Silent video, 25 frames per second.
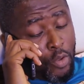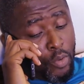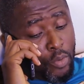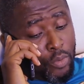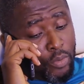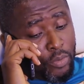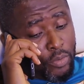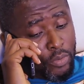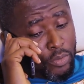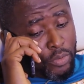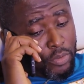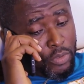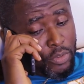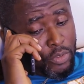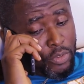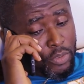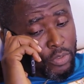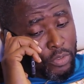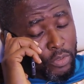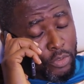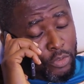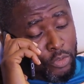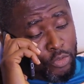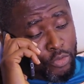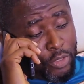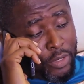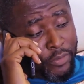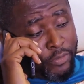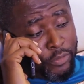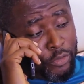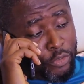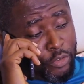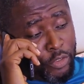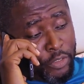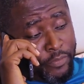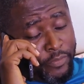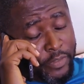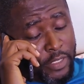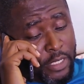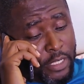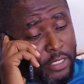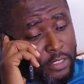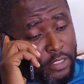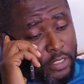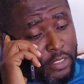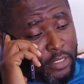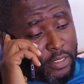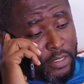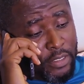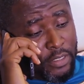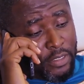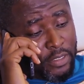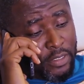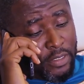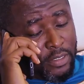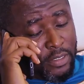Oh, you traveled to the village.